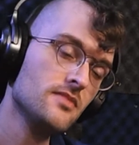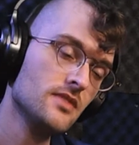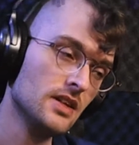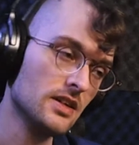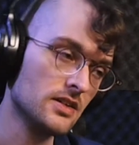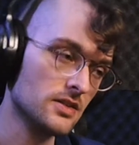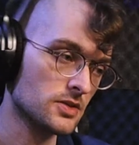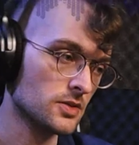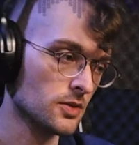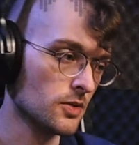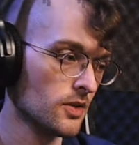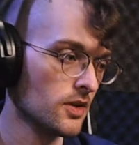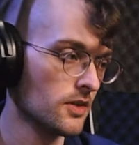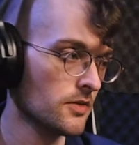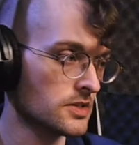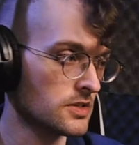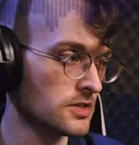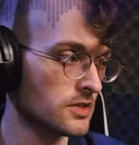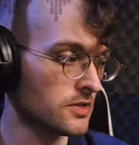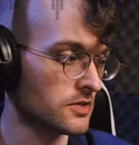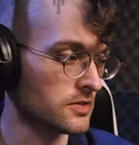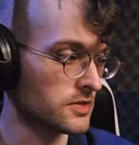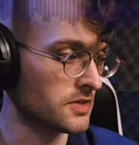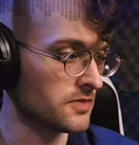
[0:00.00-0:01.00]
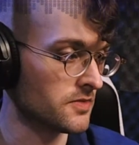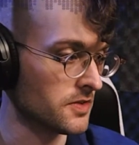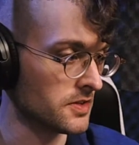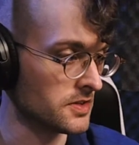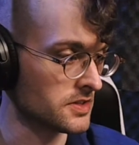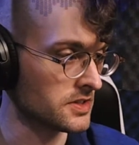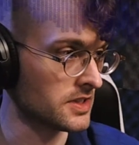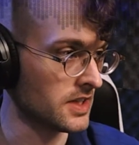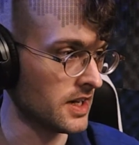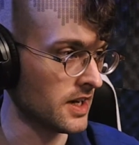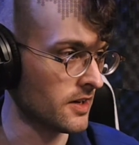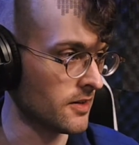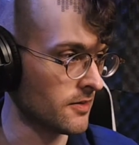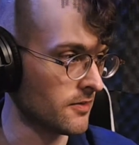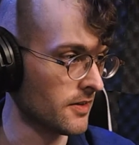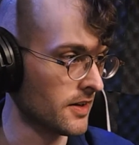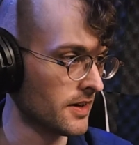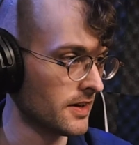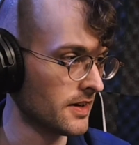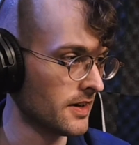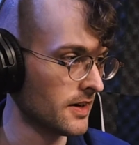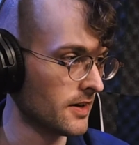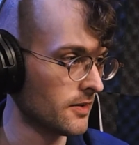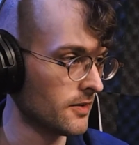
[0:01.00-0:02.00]
So our results for Seattle
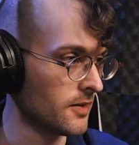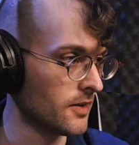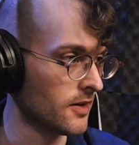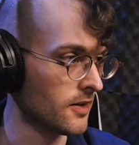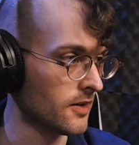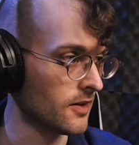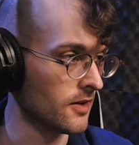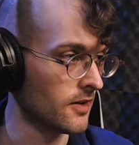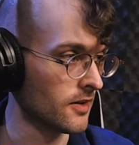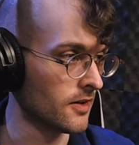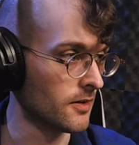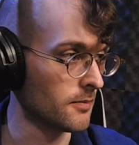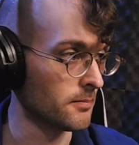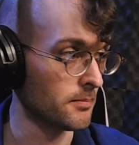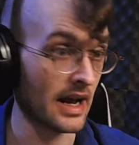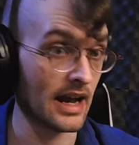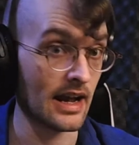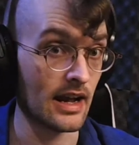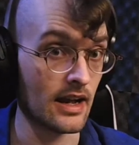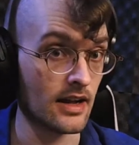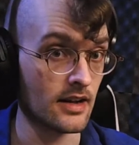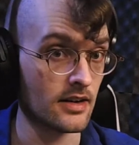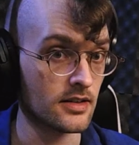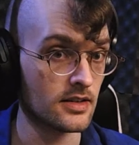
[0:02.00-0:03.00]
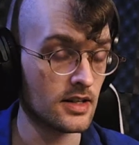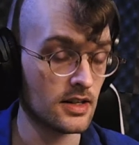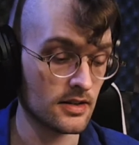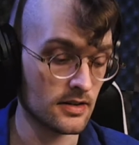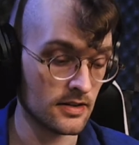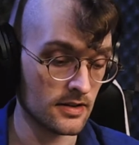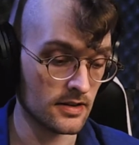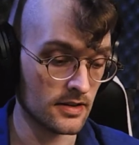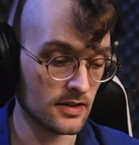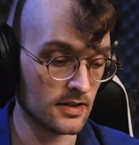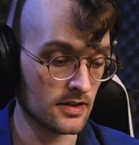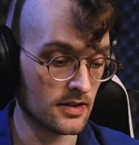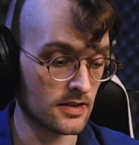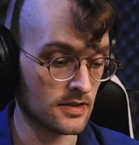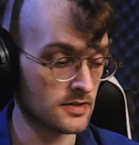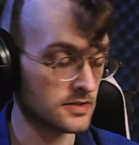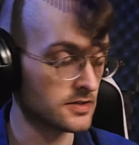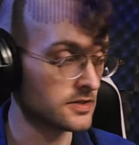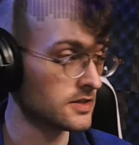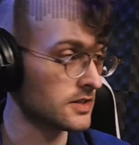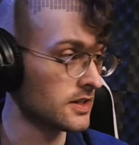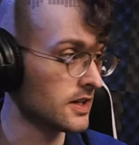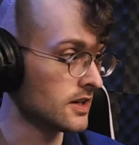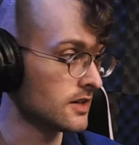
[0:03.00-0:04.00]
right now are bad.
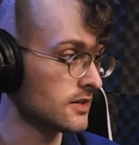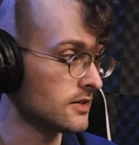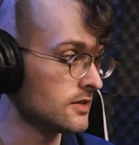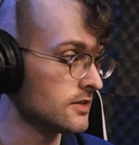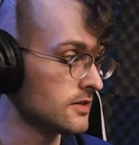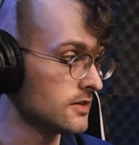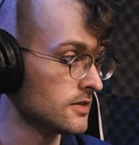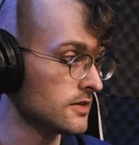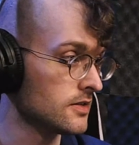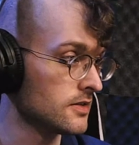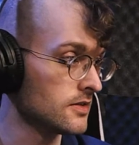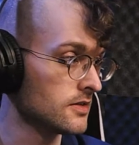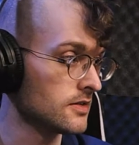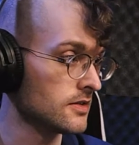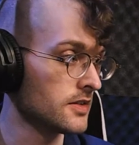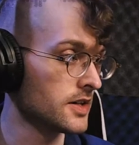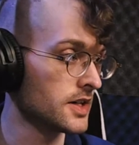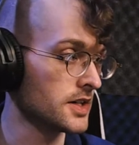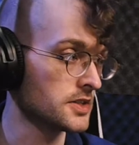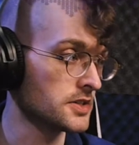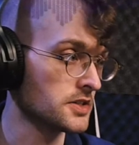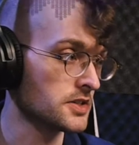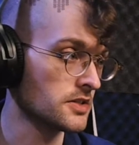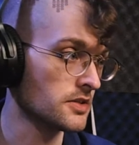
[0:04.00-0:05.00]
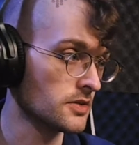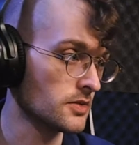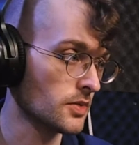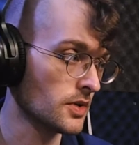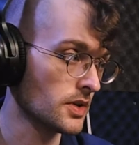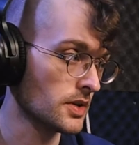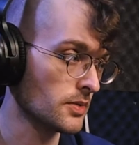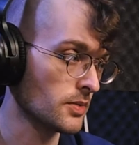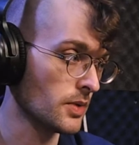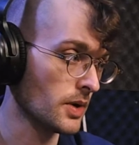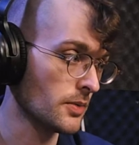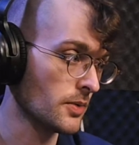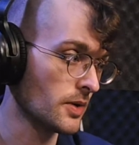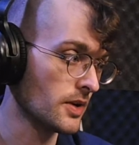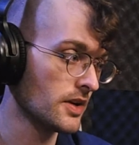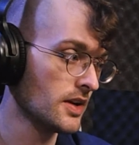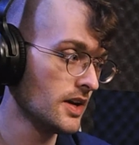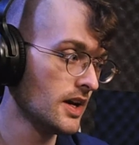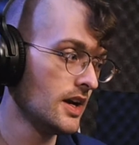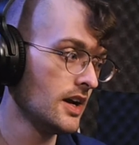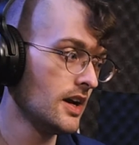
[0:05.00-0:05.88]
Seattle election 2021.